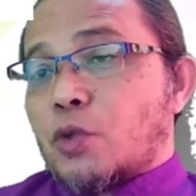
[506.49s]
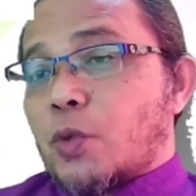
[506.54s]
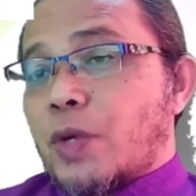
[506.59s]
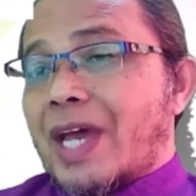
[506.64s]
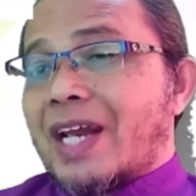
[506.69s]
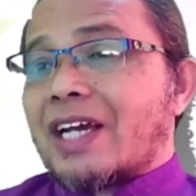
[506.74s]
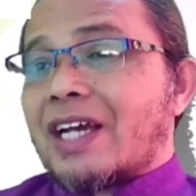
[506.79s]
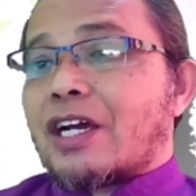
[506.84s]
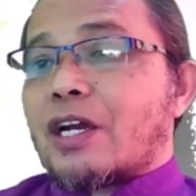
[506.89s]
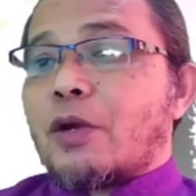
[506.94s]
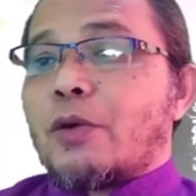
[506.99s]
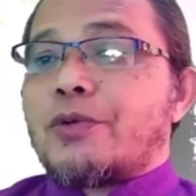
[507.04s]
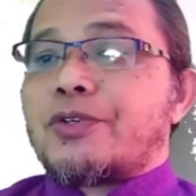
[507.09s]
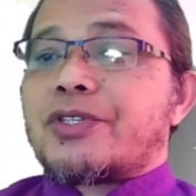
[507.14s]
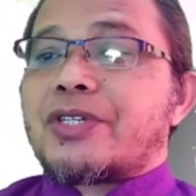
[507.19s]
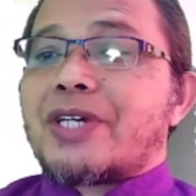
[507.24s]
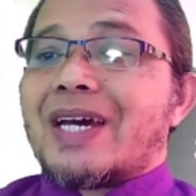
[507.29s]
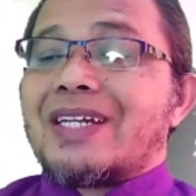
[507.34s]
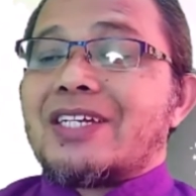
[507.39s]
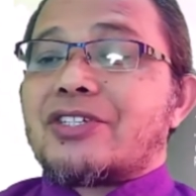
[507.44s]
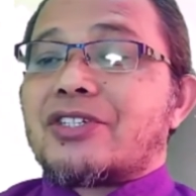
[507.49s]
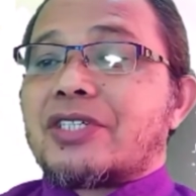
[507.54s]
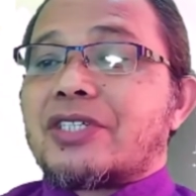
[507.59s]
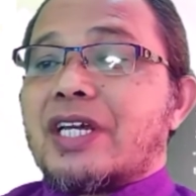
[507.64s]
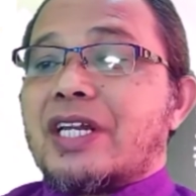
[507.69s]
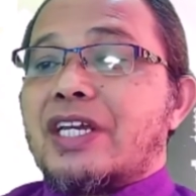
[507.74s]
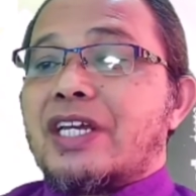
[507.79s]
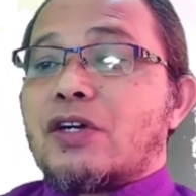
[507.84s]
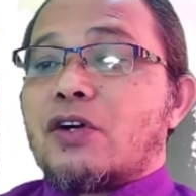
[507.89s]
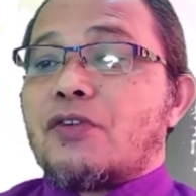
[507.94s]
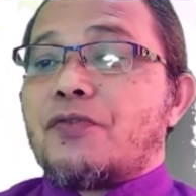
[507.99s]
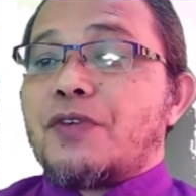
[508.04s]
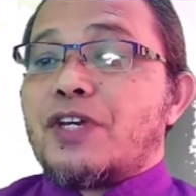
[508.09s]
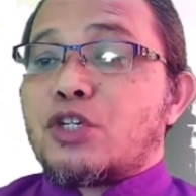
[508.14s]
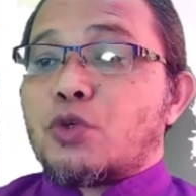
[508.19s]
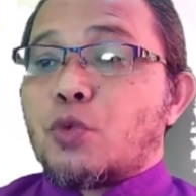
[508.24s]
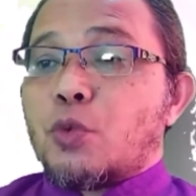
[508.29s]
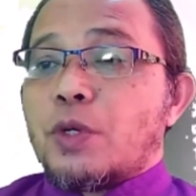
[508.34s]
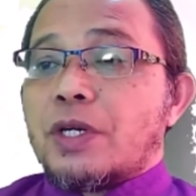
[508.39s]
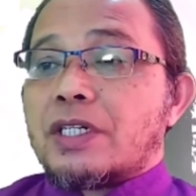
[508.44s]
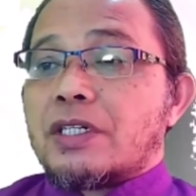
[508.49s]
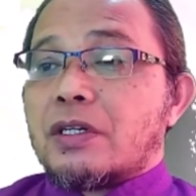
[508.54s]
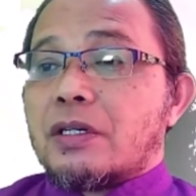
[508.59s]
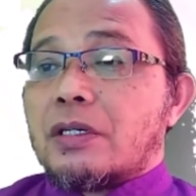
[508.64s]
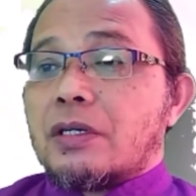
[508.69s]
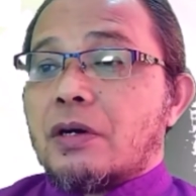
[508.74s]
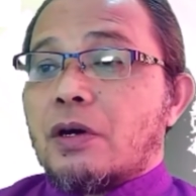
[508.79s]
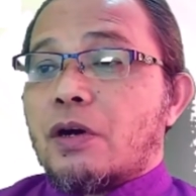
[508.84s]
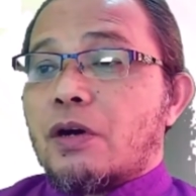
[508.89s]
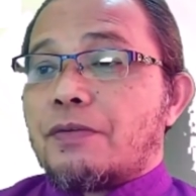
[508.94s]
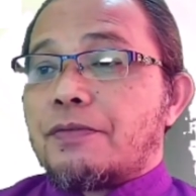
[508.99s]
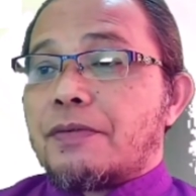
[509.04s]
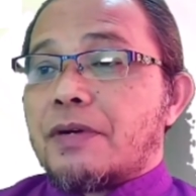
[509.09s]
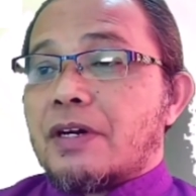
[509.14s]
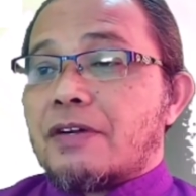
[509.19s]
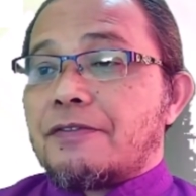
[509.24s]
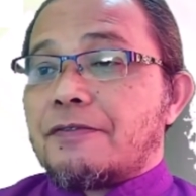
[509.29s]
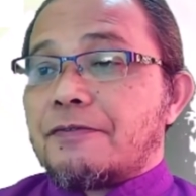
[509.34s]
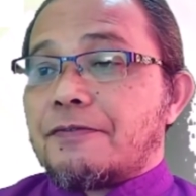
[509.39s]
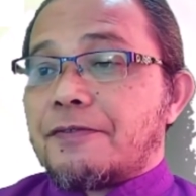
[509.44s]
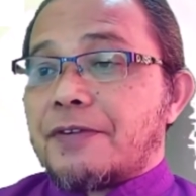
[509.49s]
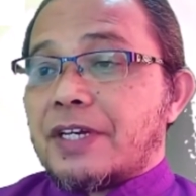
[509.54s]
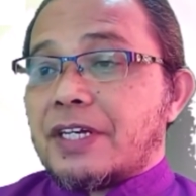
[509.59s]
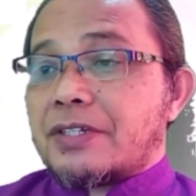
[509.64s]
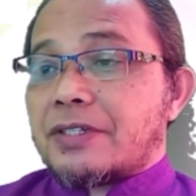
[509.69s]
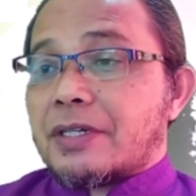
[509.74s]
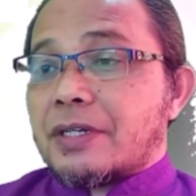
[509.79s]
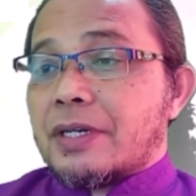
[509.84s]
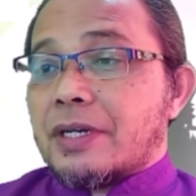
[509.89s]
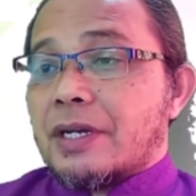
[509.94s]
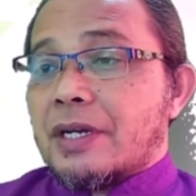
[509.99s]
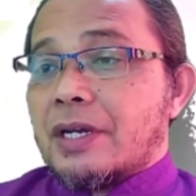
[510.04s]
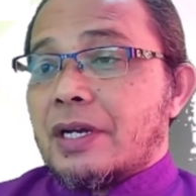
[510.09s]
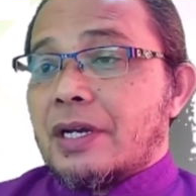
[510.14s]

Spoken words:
To get a closer understanding of each word of a phrase,